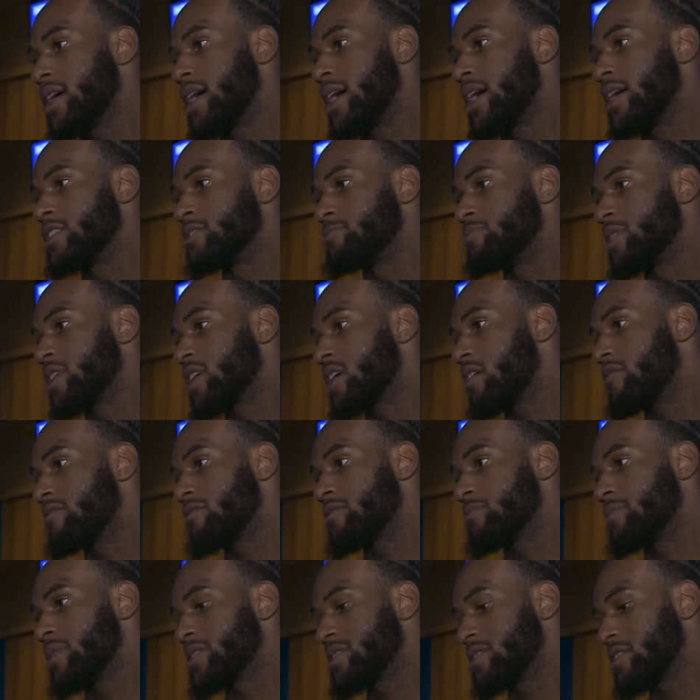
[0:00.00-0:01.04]
and just being
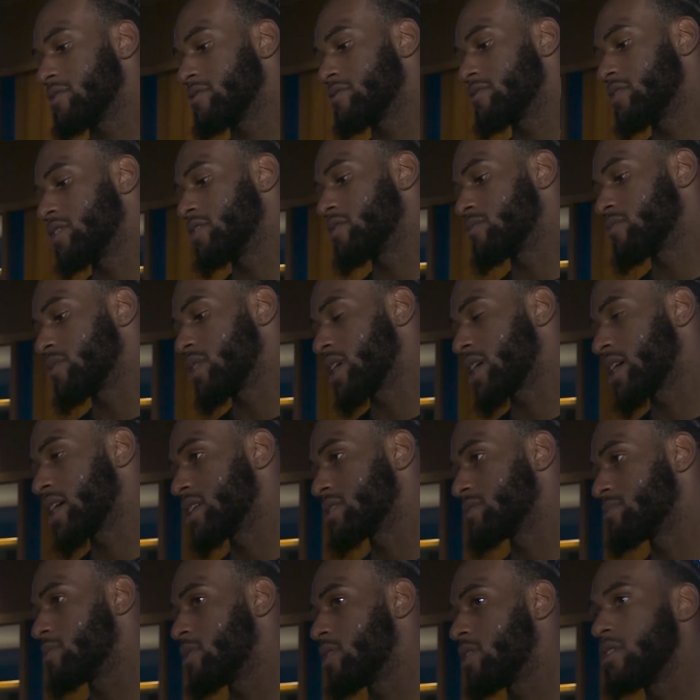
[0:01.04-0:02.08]
confident in myself, you know, when I
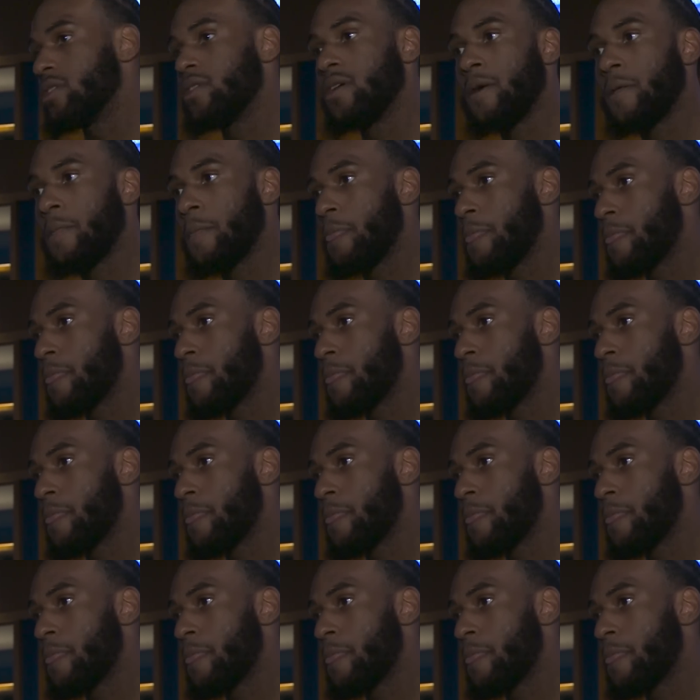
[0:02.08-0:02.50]
catch the ball,